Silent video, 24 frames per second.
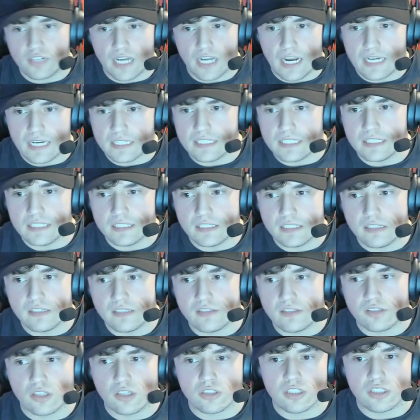
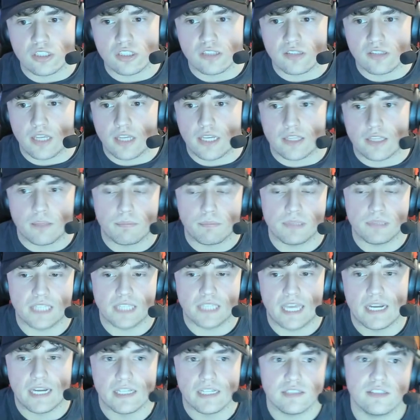ideas, such as like the
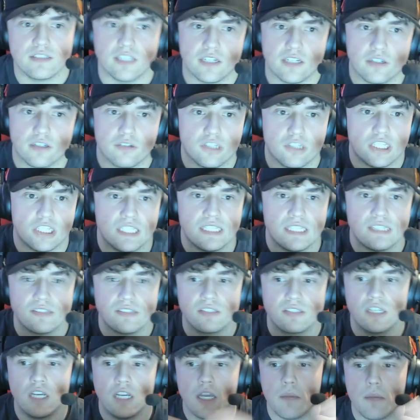Planet
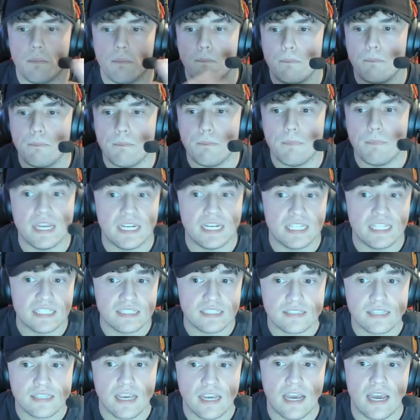series, mini
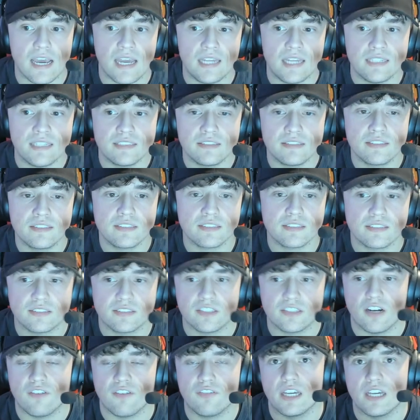sets,
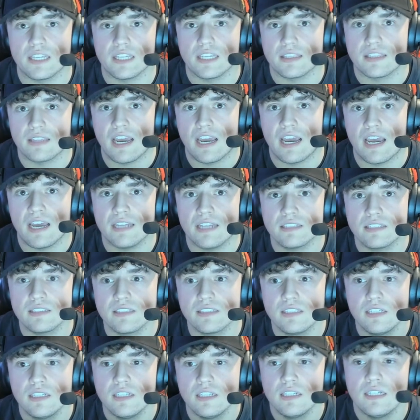stuff like that.
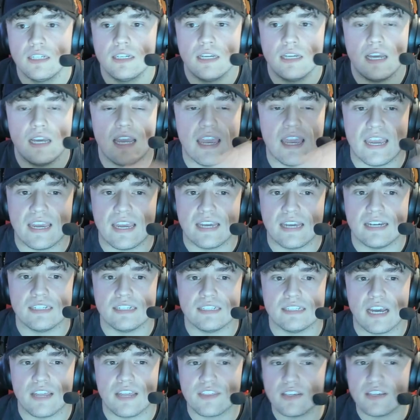
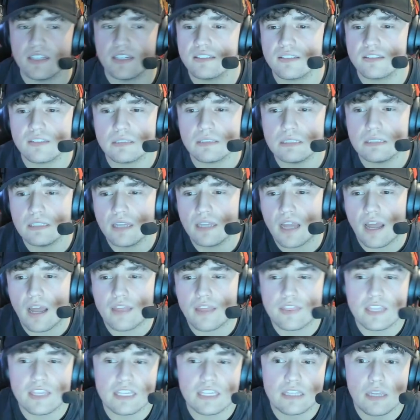And I
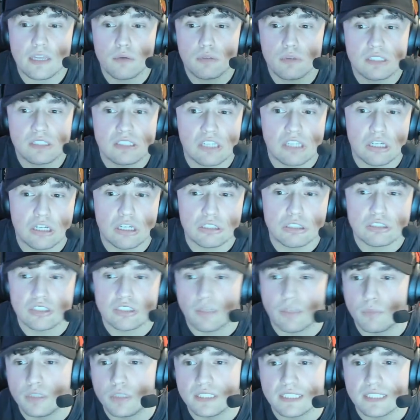think they would sell
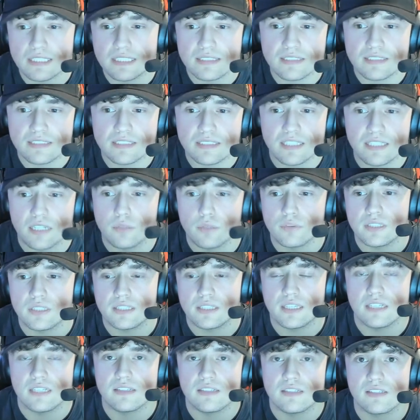somewhat decent. I don't
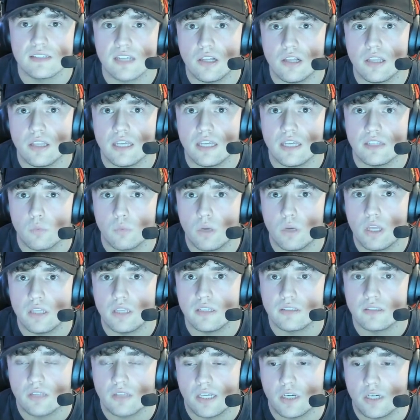think they'd sell as well
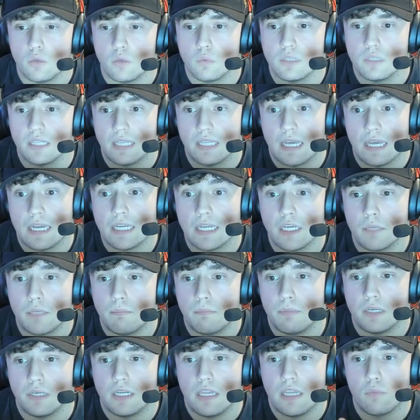as LEGO would like,
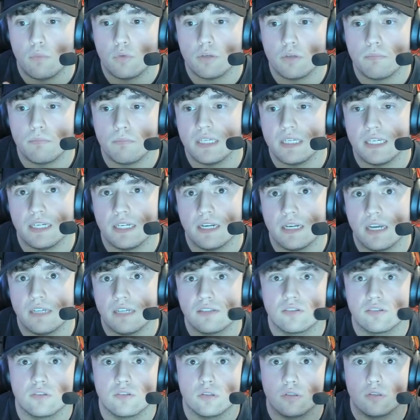but it would be a
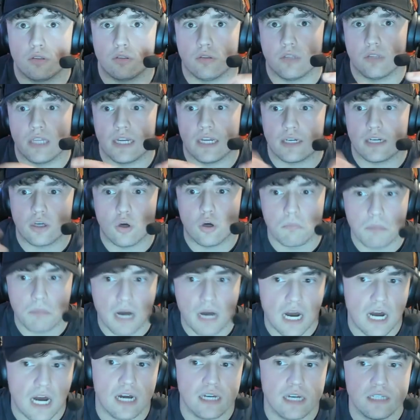nice little like
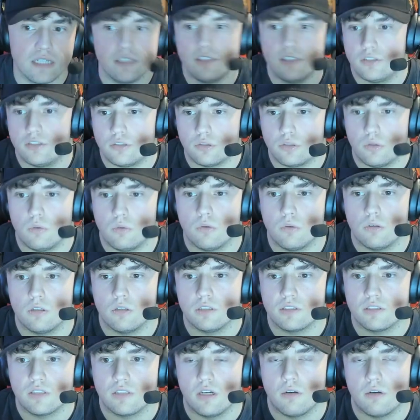homage
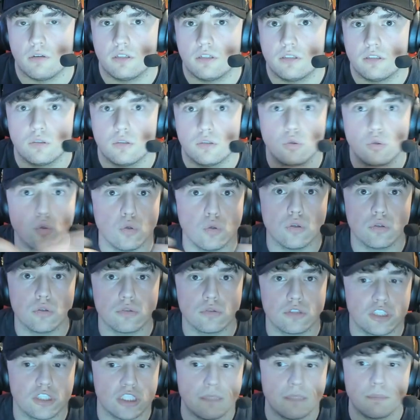or a cool
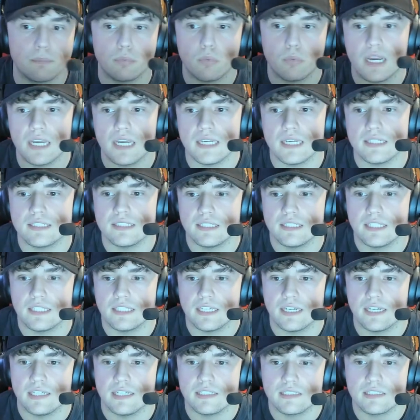cheap way to
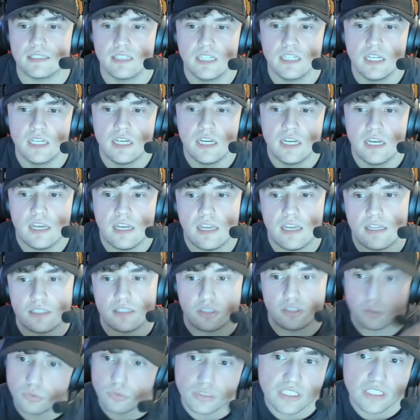get
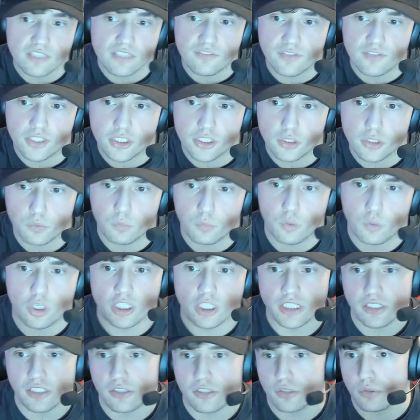unique figure
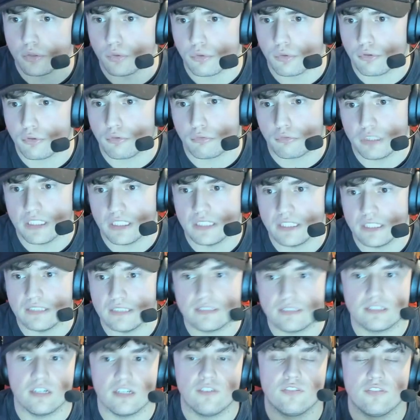1, 2, 3,
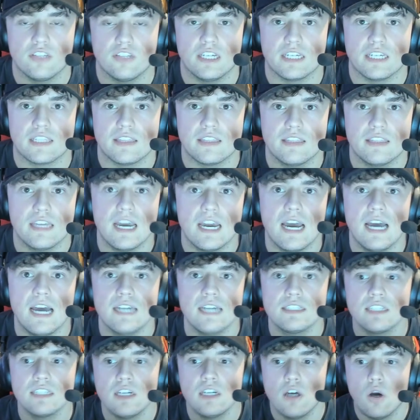stuff like
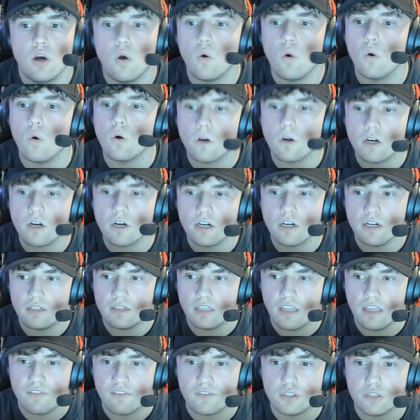that. Or
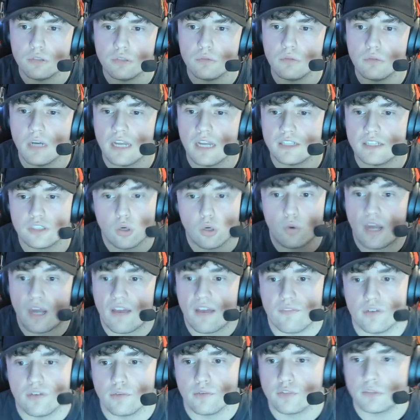if you don't
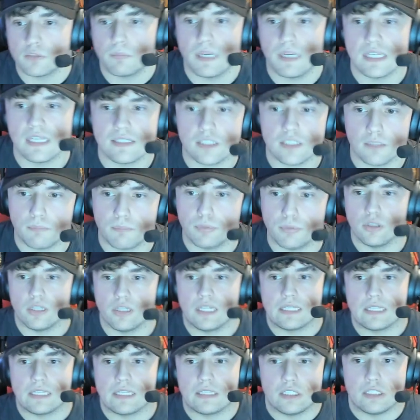have enough space to put
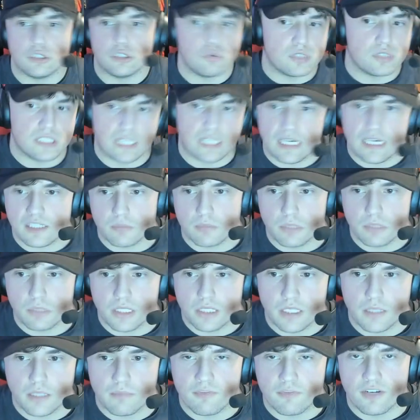like the UCS
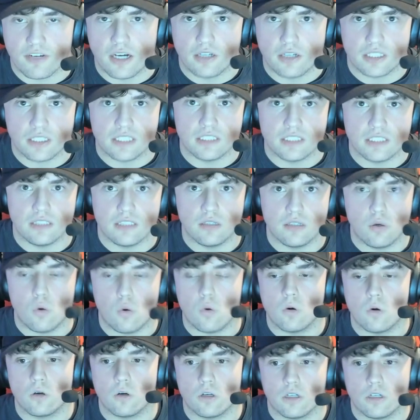Millennium Falcon,
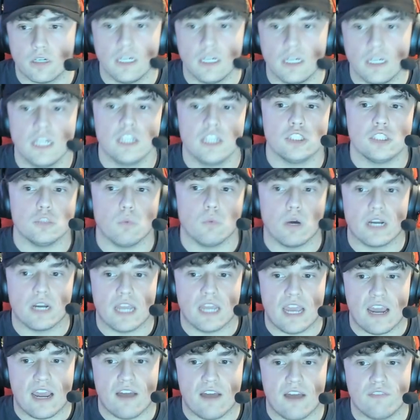or you want to
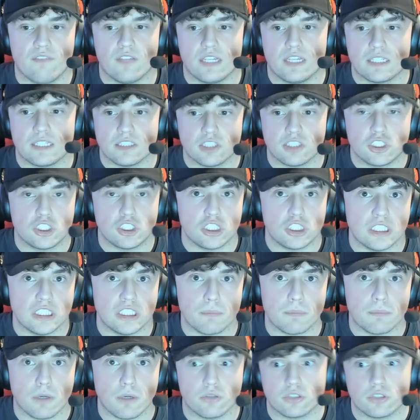have like a
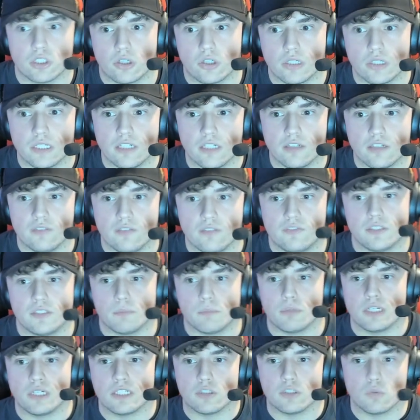cheap alternative to
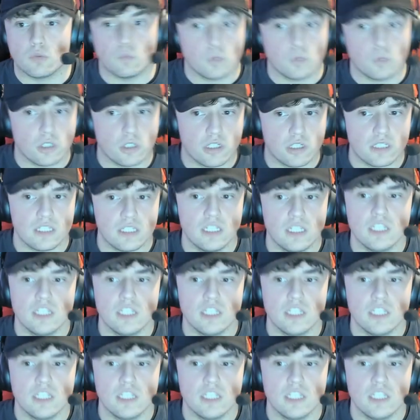bring to work,